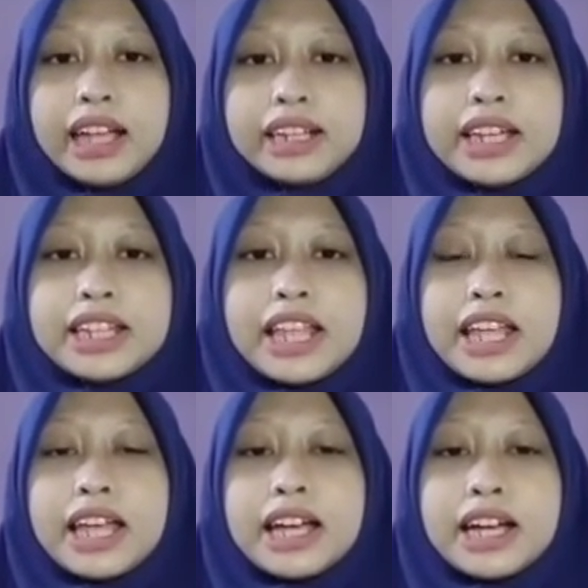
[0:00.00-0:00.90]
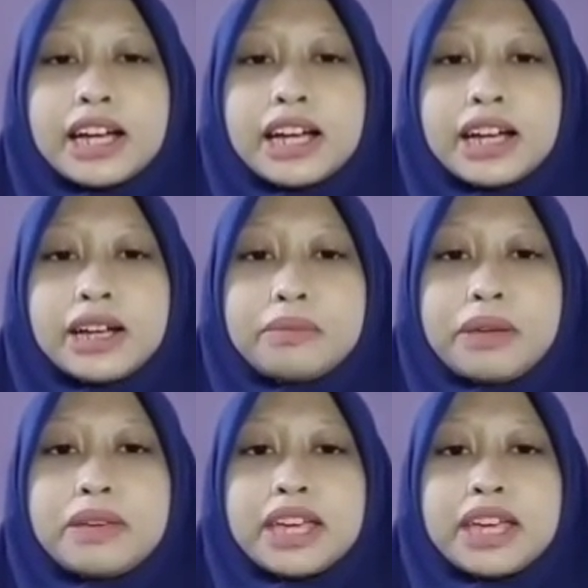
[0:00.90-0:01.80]
And
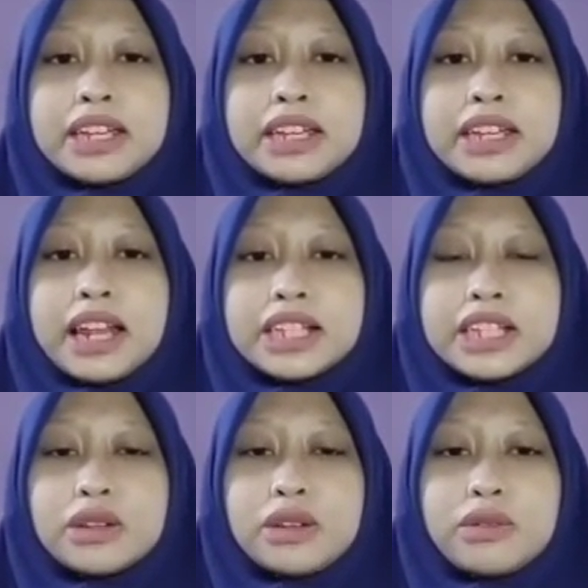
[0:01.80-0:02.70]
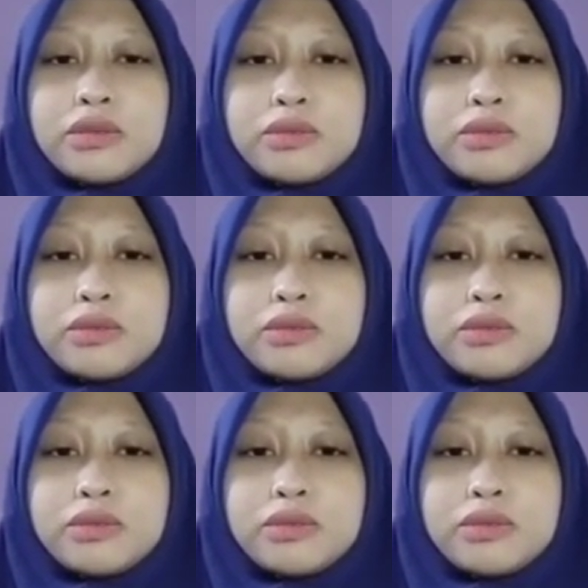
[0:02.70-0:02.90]
maybe the last.